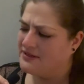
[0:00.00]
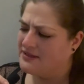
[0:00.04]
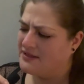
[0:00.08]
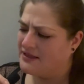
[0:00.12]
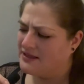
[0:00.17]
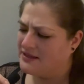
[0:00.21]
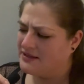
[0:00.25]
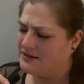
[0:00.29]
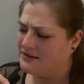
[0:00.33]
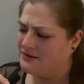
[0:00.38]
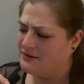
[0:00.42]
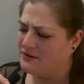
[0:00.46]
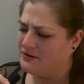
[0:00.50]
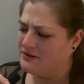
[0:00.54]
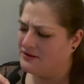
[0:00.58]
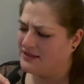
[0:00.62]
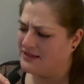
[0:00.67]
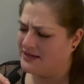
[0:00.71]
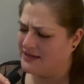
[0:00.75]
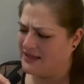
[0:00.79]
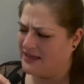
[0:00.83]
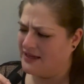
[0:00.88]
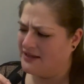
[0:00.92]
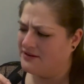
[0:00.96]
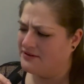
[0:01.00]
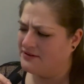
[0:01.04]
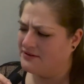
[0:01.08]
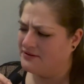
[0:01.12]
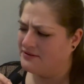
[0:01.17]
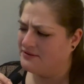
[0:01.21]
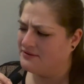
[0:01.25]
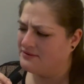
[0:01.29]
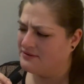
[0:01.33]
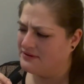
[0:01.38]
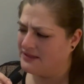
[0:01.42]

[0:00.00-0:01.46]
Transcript: like a lot of that anger,